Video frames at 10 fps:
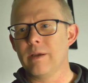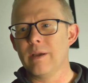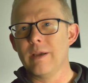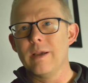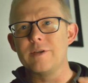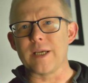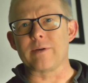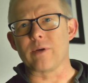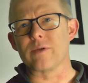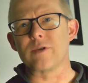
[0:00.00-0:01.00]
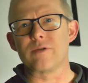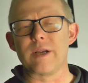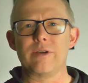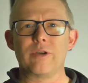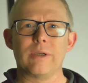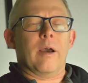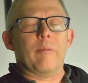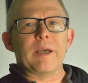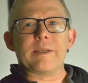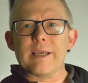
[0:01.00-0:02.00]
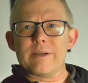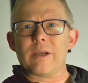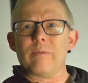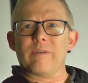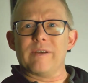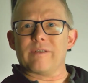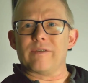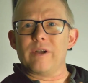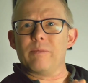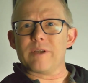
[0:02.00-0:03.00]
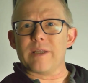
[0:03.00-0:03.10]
Sector concentration, potentially with that 30%